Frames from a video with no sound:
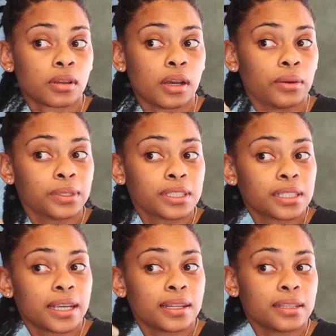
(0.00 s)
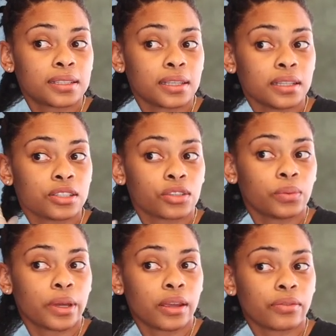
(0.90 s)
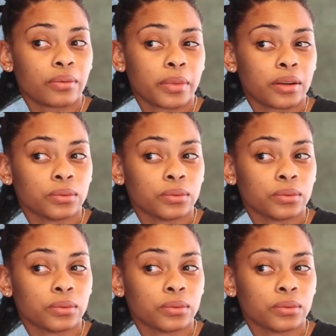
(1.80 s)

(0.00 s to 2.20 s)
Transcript: I want to stay at least an inch away from my